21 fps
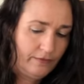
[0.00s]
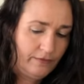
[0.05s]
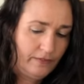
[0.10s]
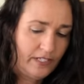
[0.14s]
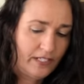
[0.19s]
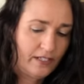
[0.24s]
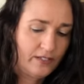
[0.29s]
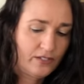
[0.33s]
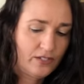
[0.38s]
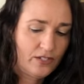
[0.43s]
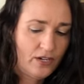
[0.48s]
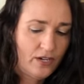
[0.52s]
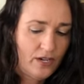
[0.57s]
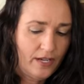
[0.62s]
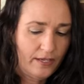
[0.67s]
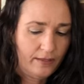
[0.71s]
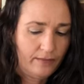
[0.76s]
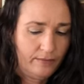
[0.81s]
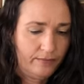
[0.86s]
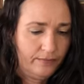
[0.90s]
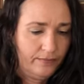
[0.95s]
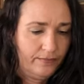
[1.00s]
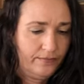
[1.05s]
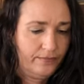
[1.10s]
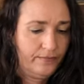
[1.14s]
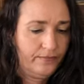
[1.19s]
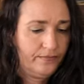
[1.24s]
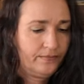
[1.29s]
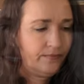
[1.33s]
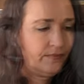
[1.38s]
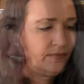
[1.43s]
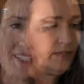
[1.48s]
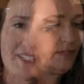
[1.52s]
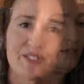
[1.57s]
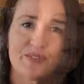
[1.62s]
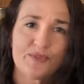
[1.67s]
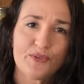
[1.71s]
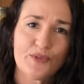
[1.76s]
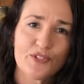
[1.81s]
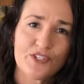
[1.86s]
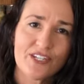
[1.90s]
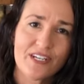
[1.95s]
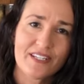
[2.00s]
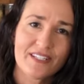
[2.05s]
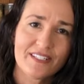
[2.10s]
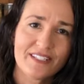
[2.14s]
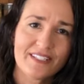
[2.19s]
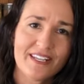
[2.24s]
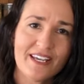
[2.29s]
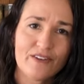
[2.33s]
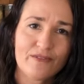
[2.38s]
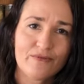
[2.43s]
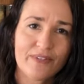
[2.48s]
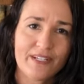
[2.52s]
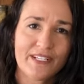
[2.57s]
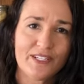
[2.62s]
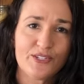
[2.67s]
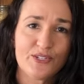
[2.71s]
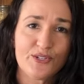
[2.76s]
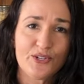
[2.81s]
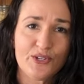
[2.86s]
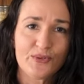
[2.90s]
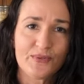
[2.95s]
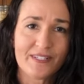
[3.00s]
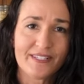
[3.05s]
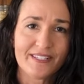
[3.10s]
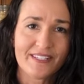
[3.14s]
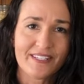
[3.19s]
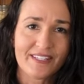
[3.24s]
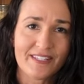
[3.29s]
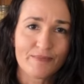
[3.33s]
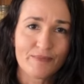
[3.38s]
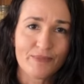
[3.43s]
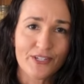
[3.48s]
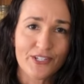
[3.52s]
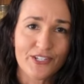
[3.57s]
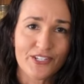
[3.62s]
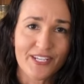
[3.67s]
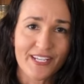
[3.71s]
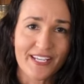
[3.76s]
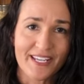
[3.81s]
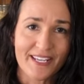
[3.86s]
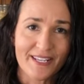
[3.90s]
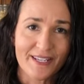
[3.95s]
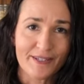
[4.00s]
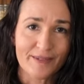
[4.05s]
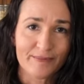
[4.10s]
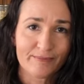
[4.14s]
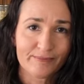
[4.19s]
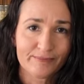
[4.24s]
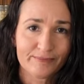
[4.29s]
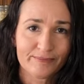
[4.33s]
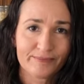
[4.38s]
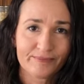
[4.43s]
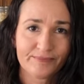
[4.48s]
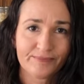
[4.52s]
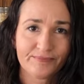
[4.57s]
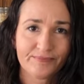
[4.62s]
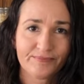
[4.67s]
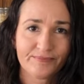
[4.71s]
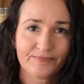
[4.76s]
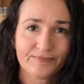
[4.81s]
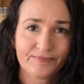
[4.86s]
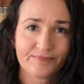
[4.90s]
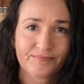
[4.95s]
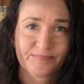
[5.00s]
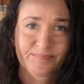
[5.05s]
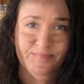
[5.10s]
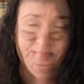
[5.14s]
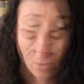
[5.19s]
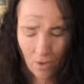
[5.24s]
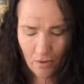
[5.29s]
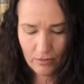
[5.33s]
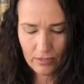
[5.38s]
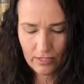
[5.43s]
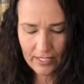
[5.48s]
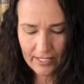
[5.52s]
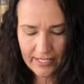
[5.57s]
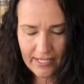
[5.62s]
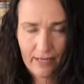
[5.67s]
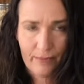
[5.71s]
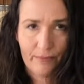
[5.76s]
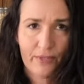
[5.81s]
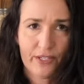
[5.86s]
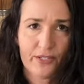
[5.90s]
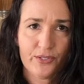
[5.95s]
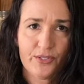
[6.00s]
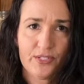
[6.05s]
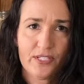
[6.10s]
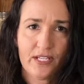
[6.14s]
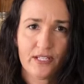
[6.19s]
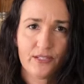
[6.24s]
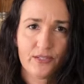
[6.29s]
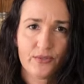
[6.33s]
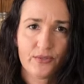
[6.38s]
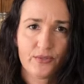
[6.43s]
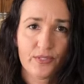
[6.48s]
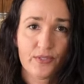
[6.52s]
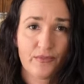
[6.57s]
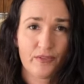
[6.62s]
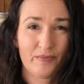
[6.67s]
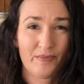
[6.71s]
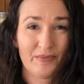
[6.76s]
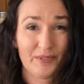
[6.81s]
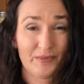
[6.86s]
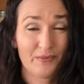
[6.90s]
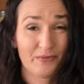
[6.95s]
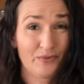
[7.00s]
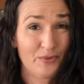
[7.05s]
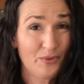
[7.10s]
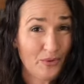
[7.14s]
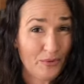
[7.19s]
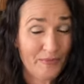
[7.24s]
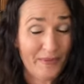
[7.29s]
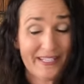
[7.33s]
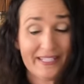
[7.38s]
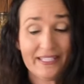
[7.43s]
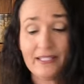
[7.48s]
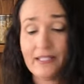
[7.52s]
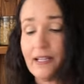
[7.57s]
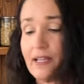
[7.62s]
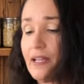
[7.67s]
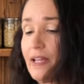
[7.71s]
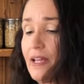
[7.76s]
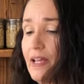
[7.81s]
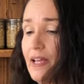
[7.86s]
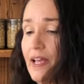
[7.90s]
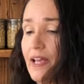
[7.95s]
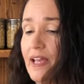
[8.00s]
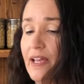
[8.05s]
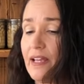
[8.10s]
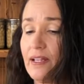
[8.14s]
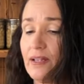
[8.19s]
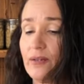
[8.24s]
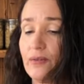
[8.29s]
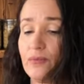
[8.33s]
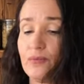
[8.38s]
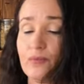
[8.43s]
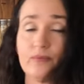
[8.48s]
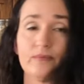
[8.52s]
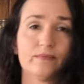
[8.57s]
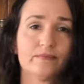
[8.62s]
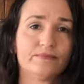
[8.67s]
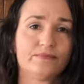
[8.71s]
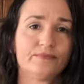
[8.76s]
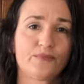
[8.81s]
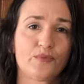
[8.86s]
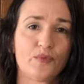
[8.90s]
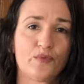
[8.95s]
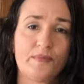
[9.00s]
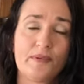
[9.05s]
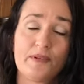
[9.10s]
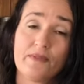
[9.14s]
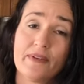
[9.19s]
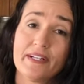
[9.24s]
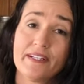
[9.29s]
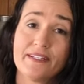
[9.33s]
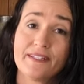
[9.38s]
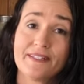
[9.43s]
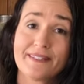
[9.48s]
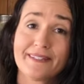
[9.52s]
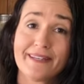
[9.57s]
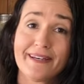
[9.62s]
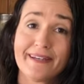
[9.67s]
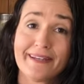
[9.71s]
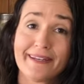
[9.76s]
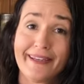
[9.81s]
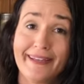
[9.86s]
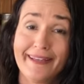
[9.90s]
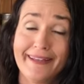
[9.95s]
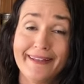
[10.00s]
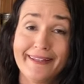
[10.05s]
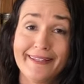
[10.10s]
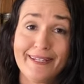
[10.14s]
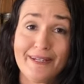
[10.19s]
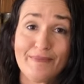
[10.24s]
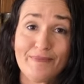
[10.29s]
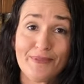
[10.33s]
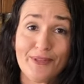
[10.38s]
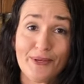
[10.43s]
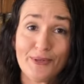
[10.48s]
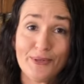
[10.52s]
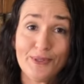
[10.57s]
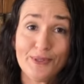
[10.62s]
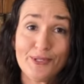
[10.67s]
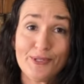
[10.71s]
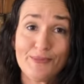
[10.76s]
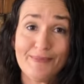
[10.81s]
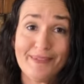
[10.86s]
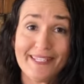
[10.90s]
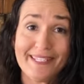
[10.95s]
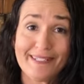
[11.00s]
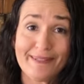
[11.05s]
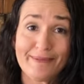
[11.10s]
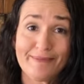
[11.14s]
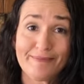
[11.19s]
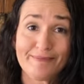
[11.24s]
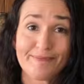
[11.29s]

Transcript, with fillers: Finger tight. These four jars are now ready to go into the pressure canner. I'll clean up my utensils from the raw meat and we'll be ready to start canning up the cooked meat.